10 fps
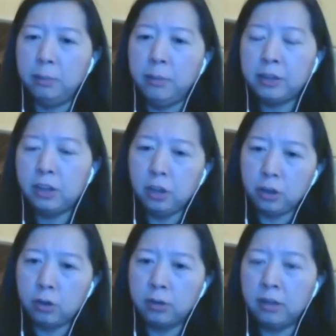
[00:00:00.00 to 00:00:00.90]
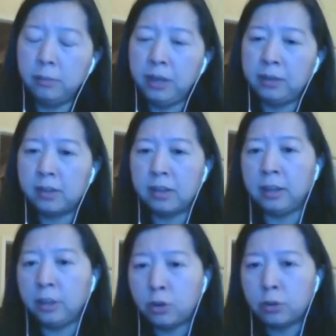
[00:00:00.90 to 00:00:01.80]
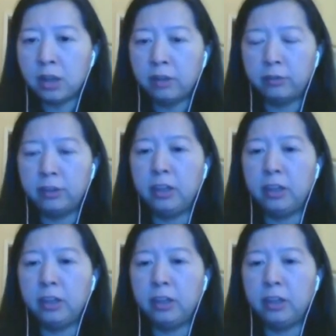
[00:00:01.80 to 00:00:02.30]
Mixed initiative means the initiative